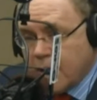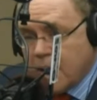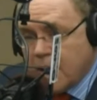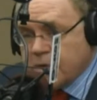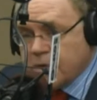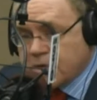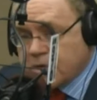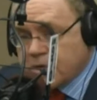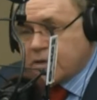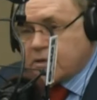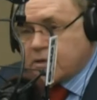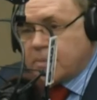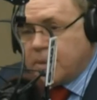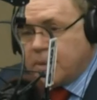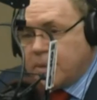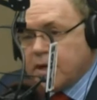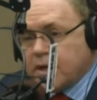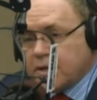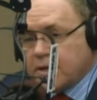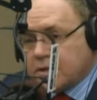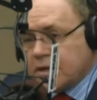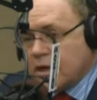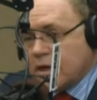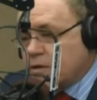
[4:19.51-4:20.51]
I mean, it's like
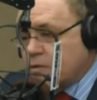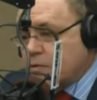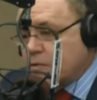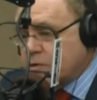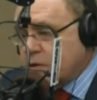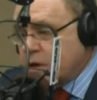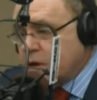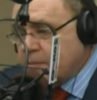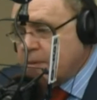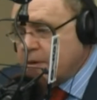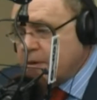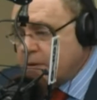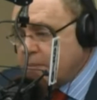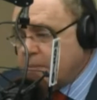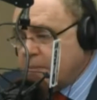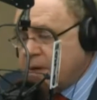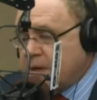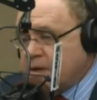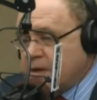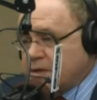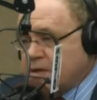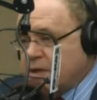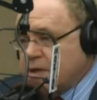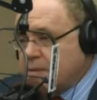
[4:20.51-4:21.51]
the PSA. You were talking about the
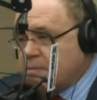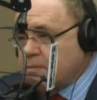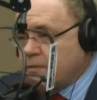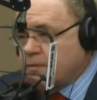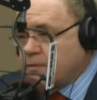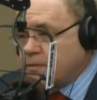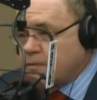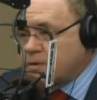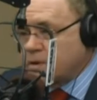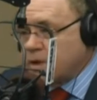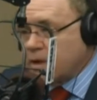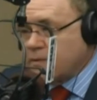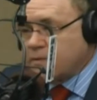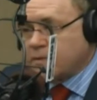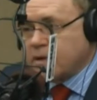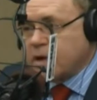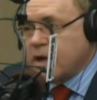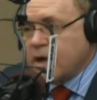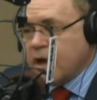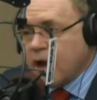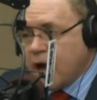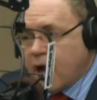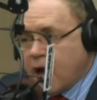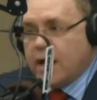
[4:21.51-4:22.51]
PSA before,
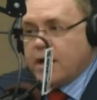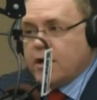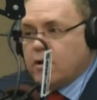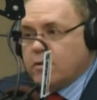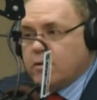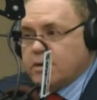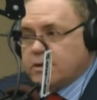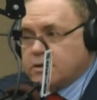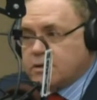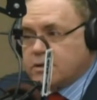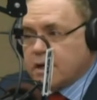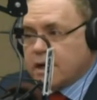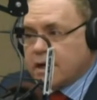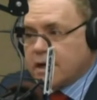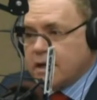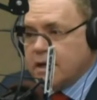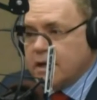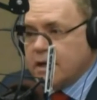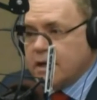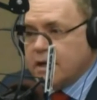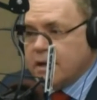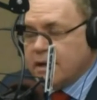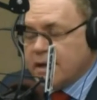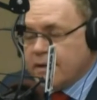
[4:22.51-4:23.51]
David. I always
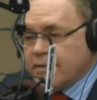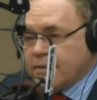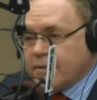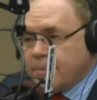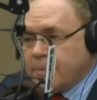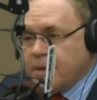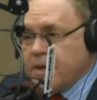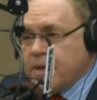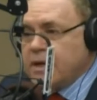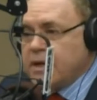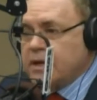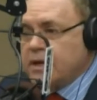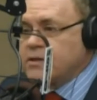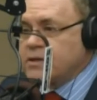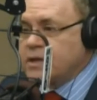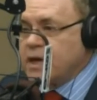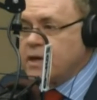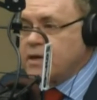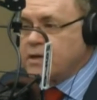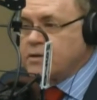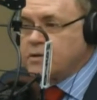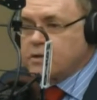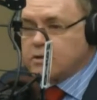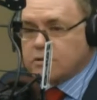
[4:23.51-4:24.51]
say the
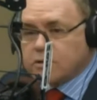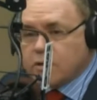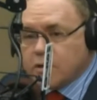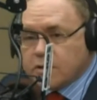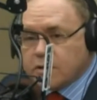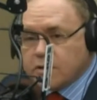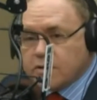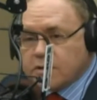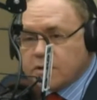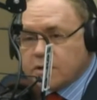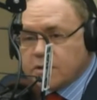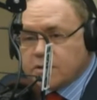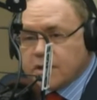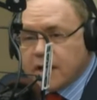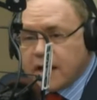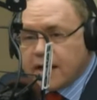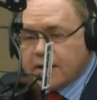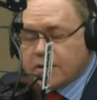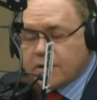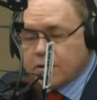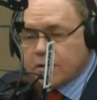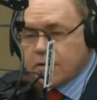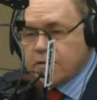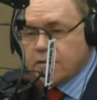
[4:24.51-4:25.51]
PSA is as good as the
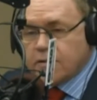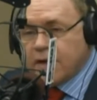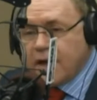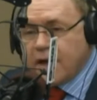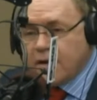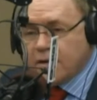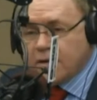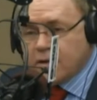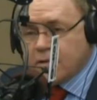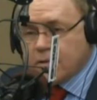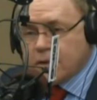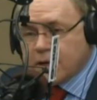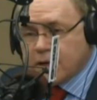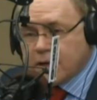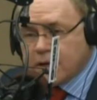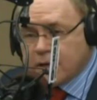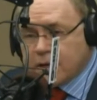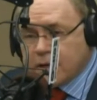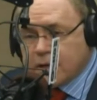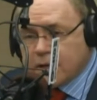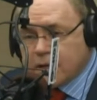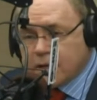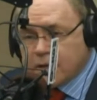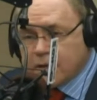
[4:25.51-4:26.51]
doctor
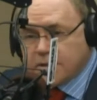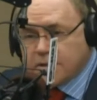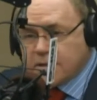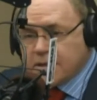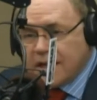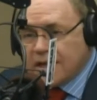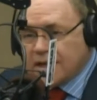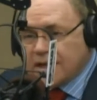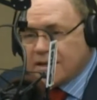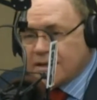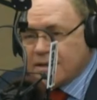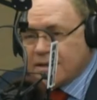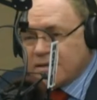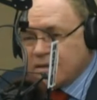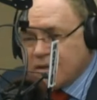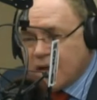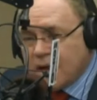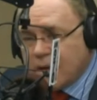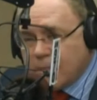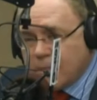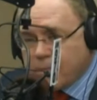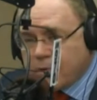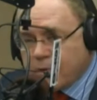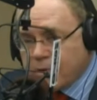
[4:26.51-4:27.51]
evaluating it. It's not a
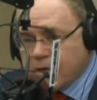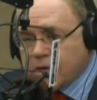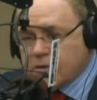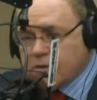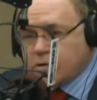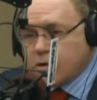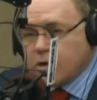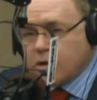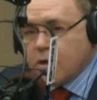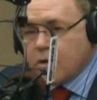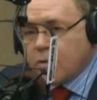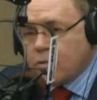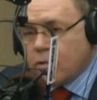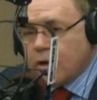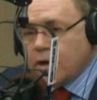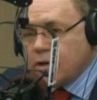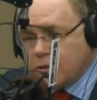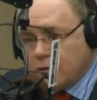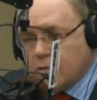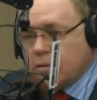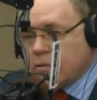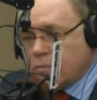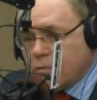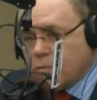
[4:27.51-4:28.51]
number. It's
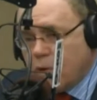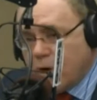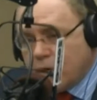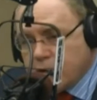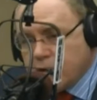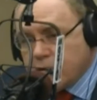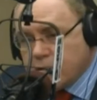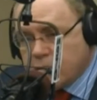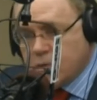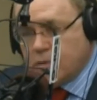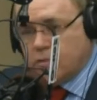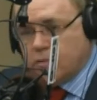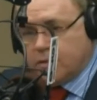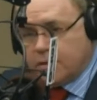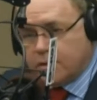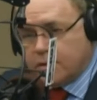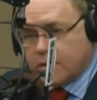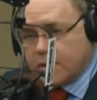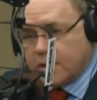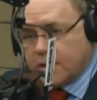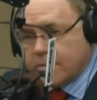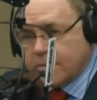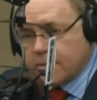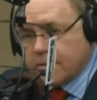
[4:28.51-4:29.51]
what you do with
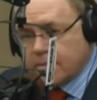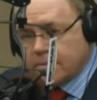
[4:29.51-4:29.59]
the number.